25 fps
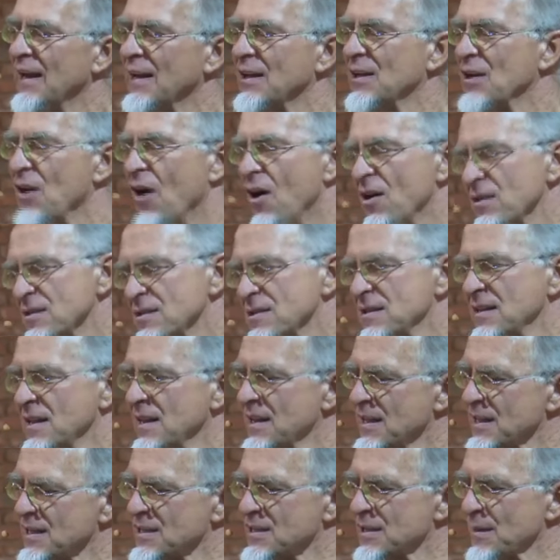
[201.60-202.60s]
God's
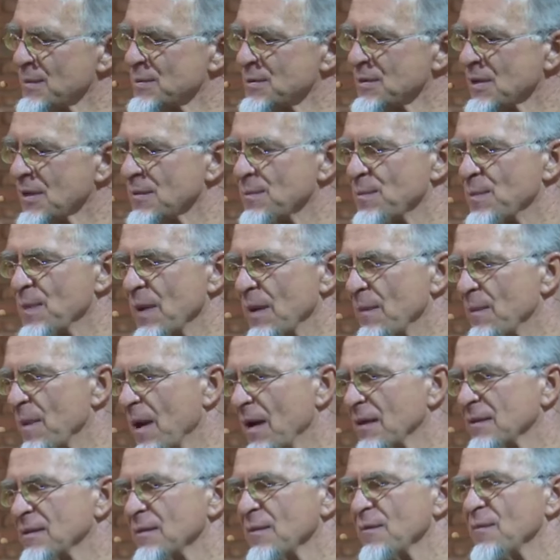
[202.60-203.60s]
leadership is not
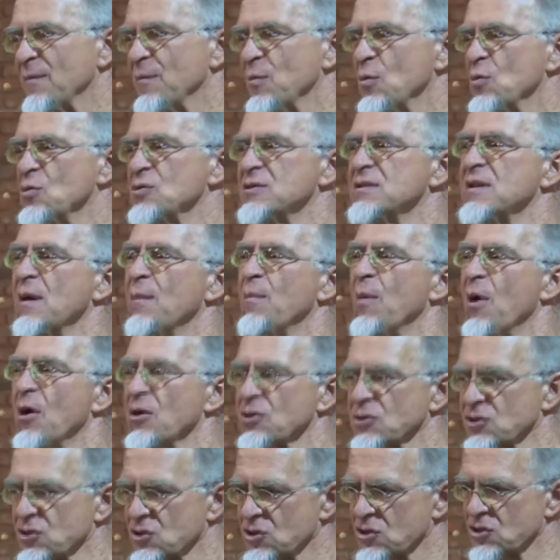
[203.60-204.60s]
about who's the
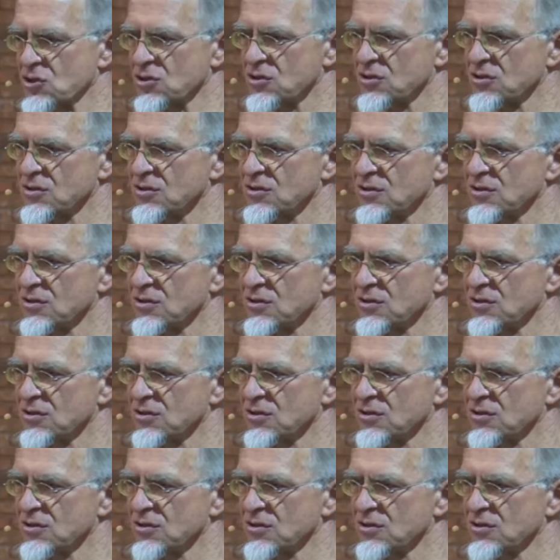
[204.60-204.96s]
boss.